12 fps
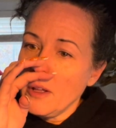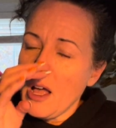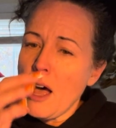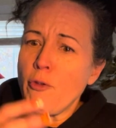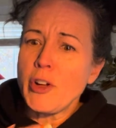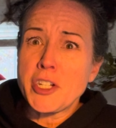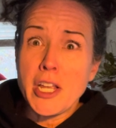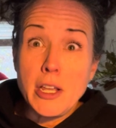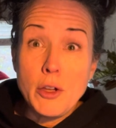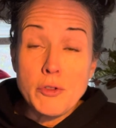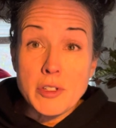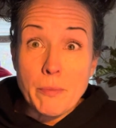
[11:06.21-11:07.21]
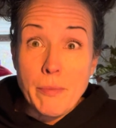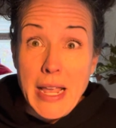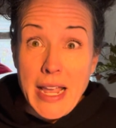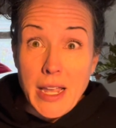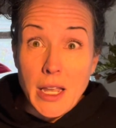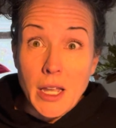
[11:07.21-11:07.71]
of which he used
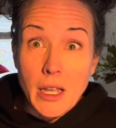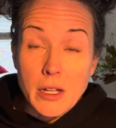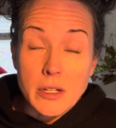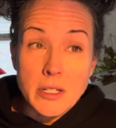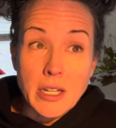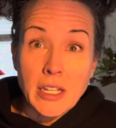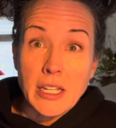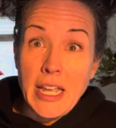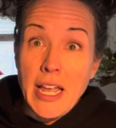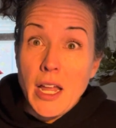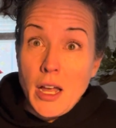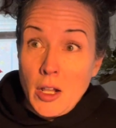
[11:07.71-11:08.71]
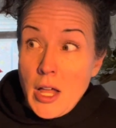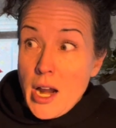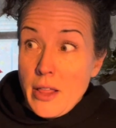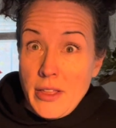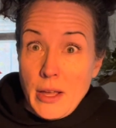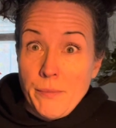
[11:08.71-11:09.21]
me to get a lot
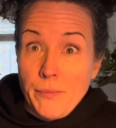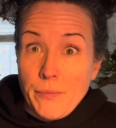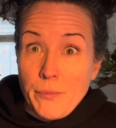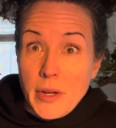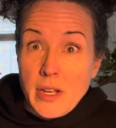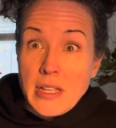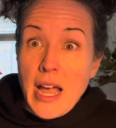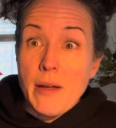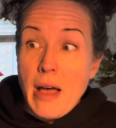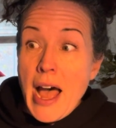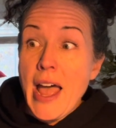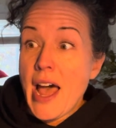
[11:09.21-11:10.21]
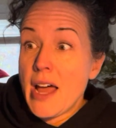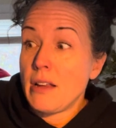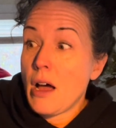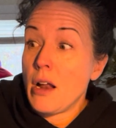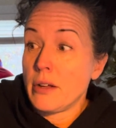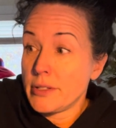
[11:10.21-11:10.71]
of them because I had
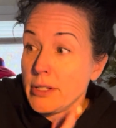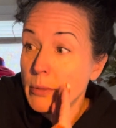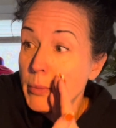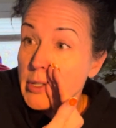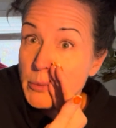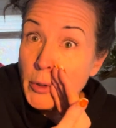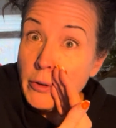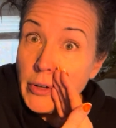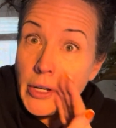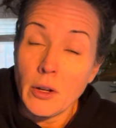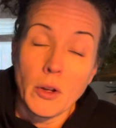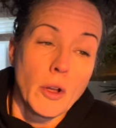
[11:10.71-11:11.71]
honestly the best movie.